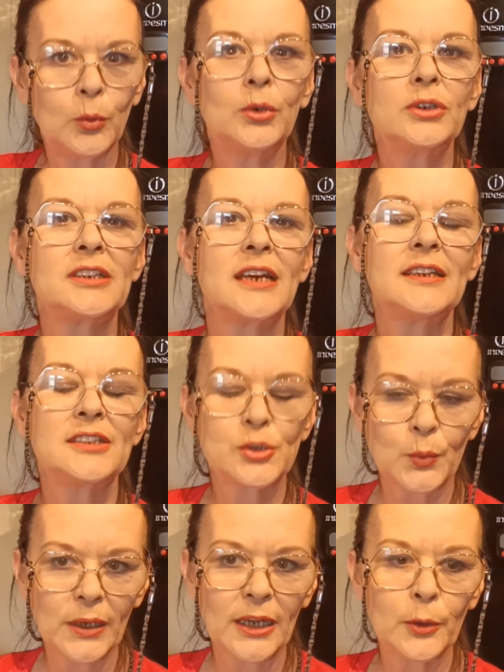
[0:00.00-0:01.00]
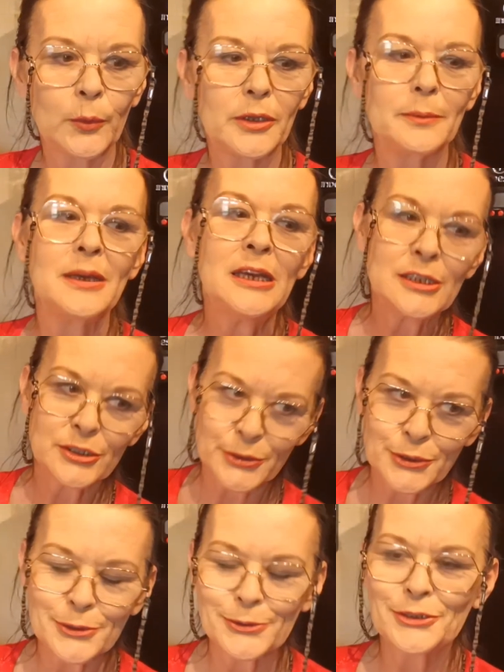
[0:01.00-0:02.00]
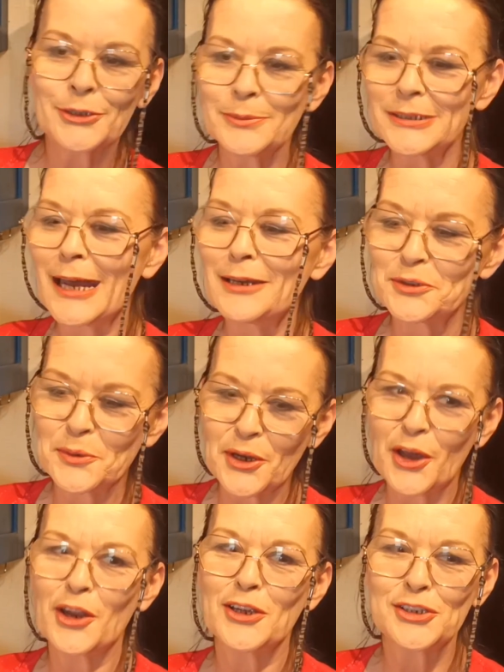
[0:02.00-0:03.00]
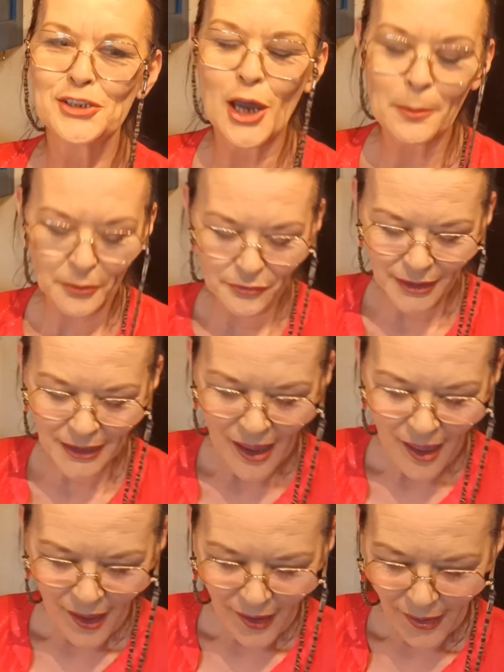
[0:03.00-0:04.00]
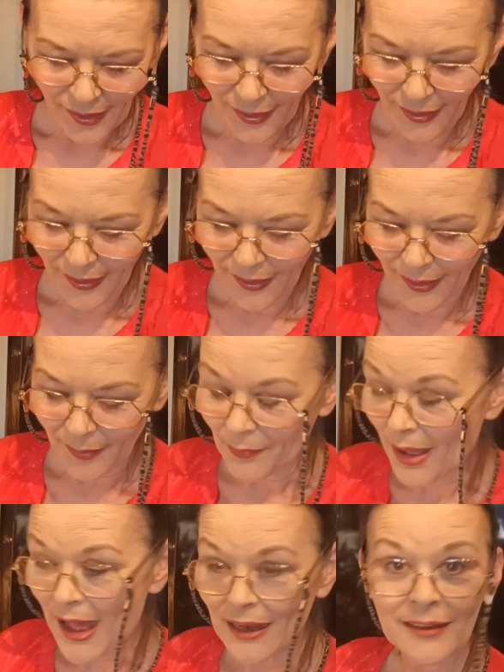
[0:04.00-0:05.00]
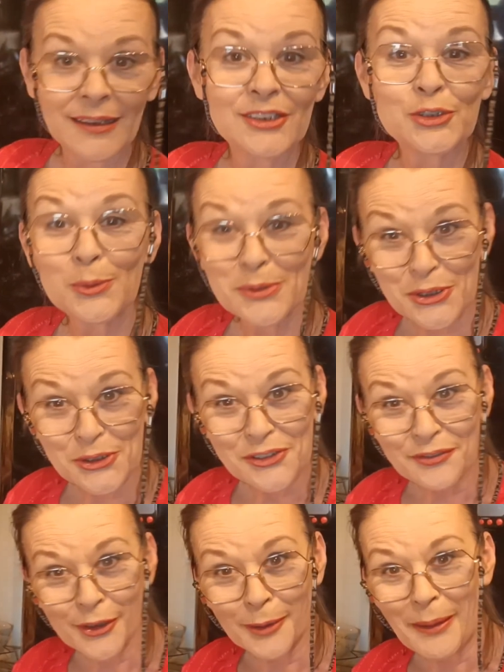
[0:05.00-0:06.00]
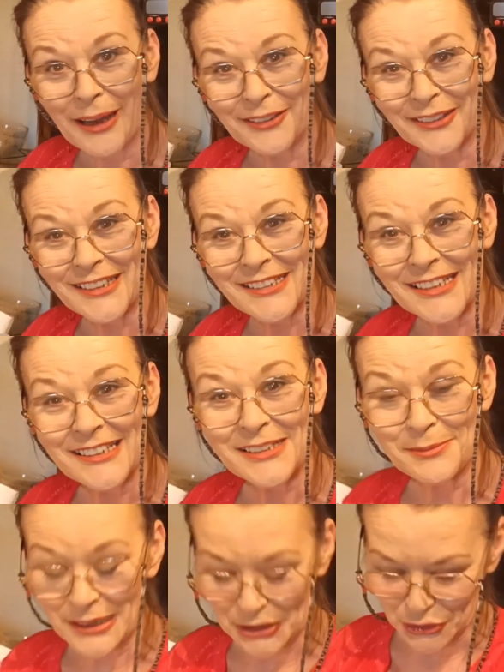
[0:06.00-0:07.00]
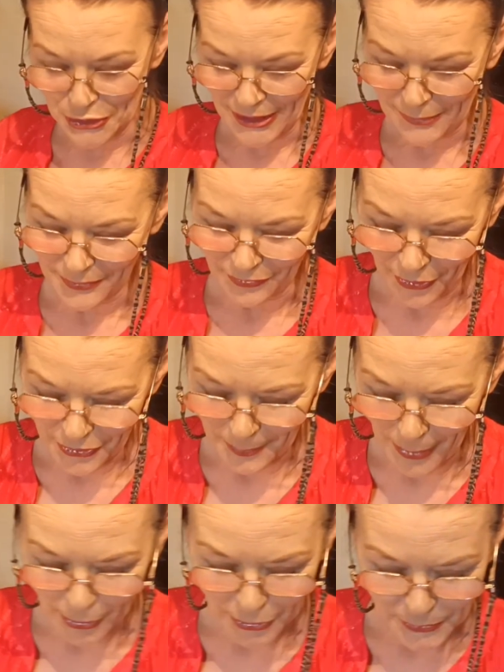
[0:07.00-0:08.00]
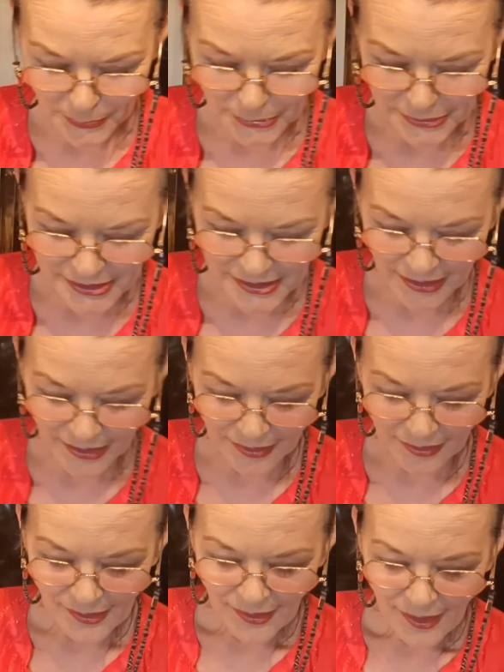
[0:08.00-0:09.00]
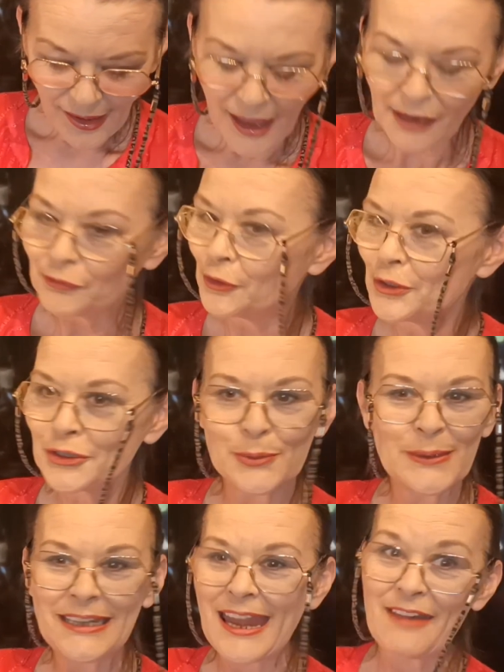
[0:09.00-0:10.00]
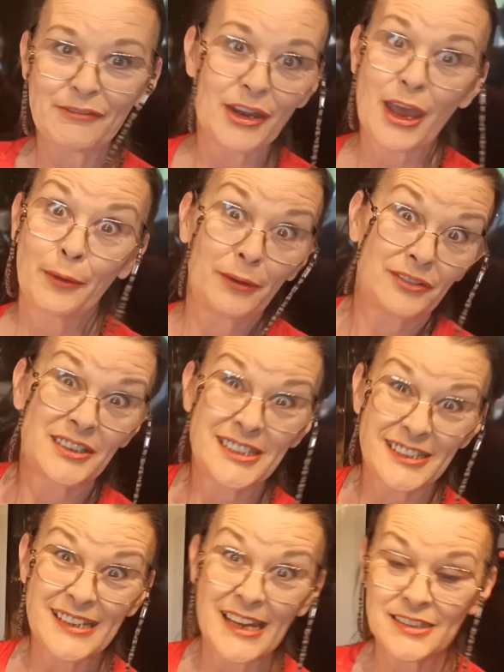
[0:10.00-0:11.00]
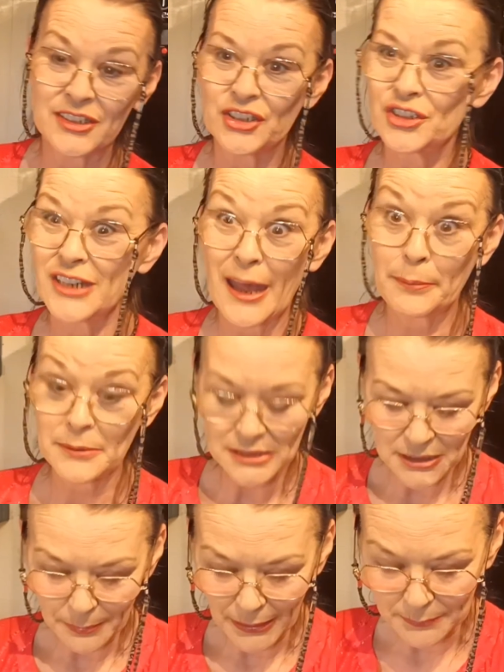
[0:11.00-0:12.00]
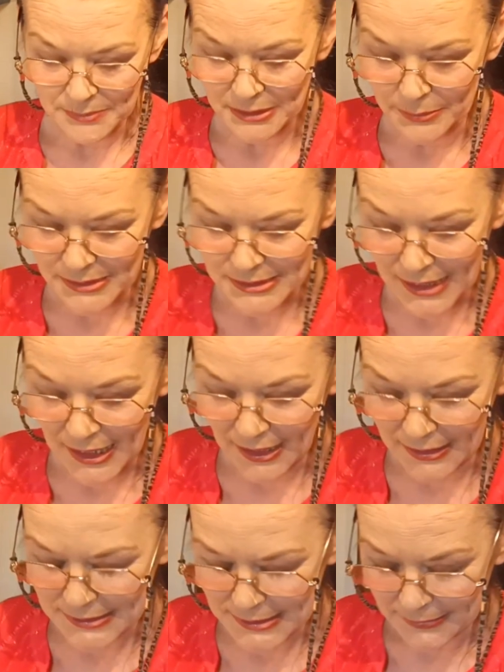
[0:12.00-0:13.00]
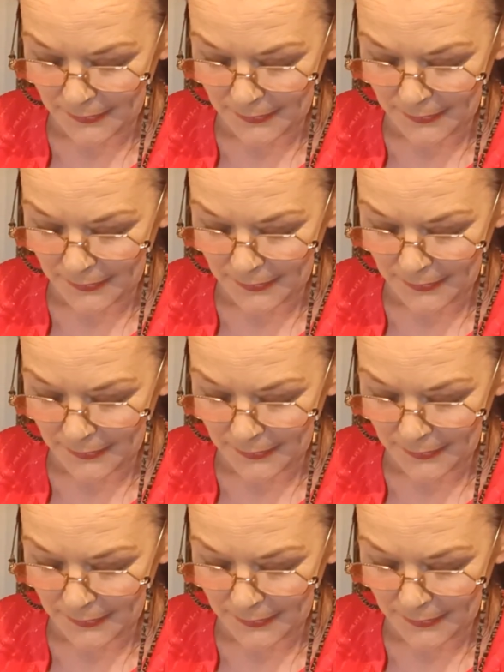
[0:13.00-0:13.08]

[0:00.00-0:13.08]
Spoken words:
water to work with them, so sometimes we're not on top of it, and it's always good to fall back on, isn't it, to make sure that we've got the bottled water there. And of course we never know if a disaster should happen to the pipes outside.